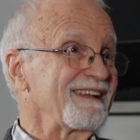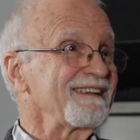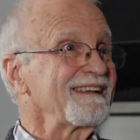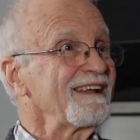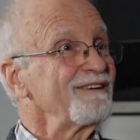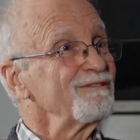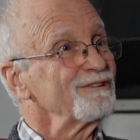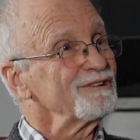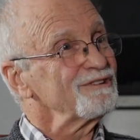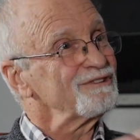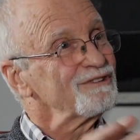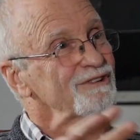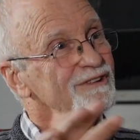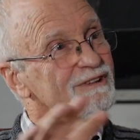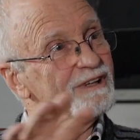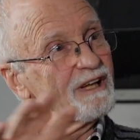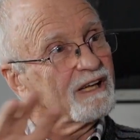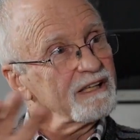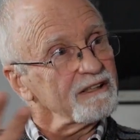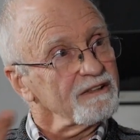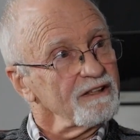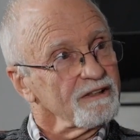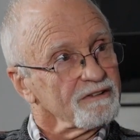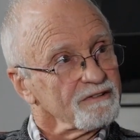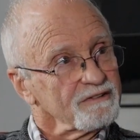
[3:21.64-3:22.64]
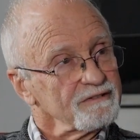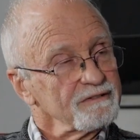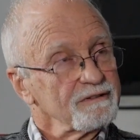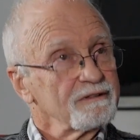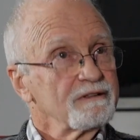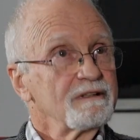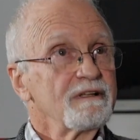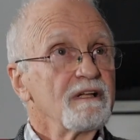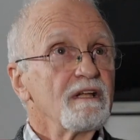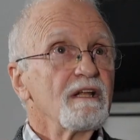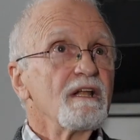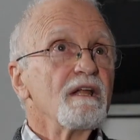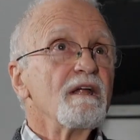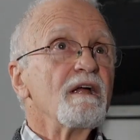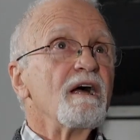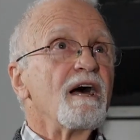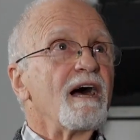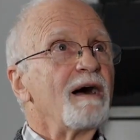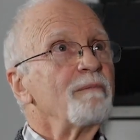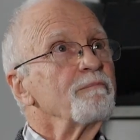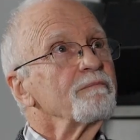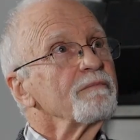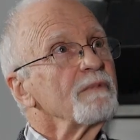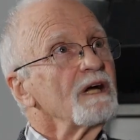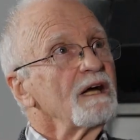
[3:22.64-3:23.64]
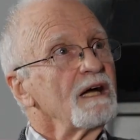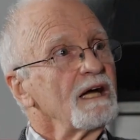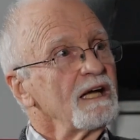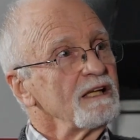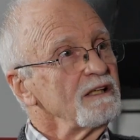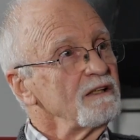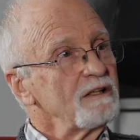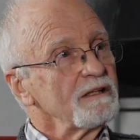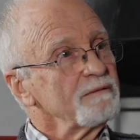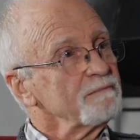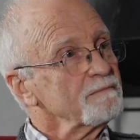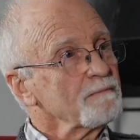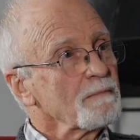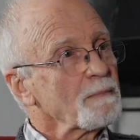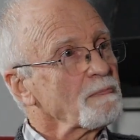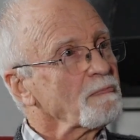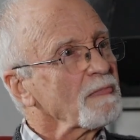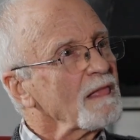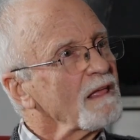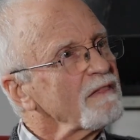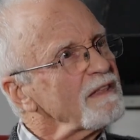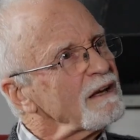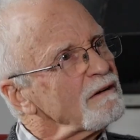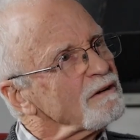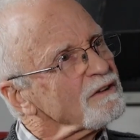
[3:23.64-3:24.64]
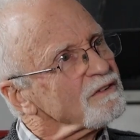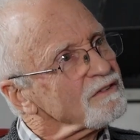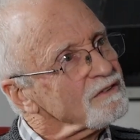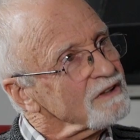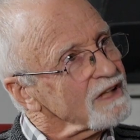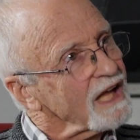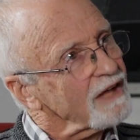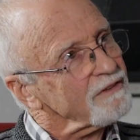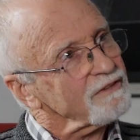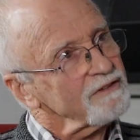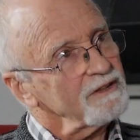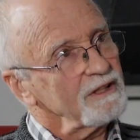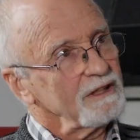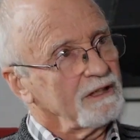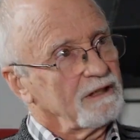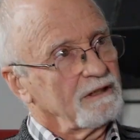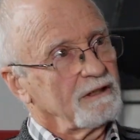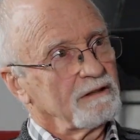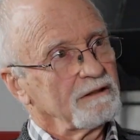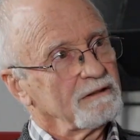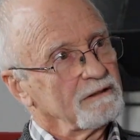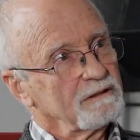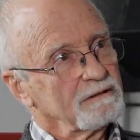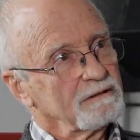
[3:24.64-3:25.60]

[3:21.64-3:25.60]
that, they want you like this. And there is nothing